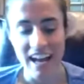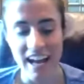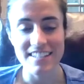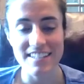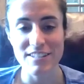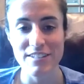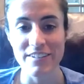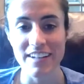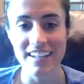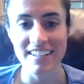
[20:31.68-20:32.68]
as a
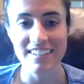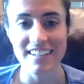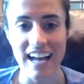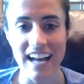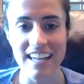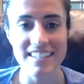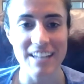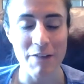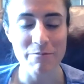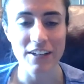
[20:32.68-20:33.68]
student, I guess
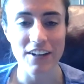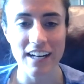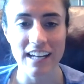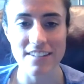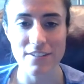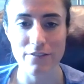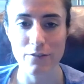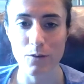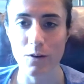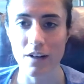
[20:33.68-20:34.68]
I'm curious
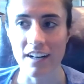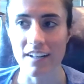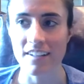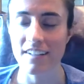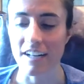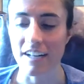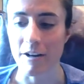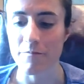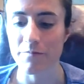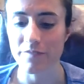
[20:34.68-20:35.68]
for
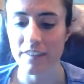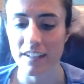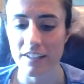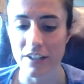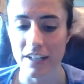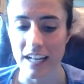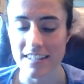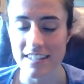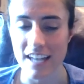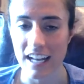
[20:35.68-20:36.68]
your
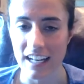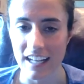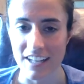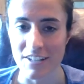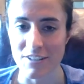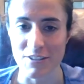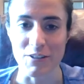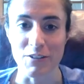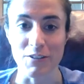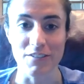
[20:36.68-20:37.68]
insight
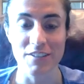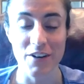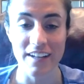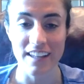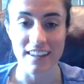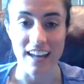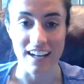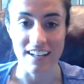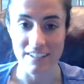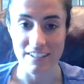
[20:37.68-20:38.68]
into knowing
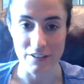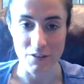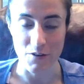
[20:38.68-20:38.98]
that you're an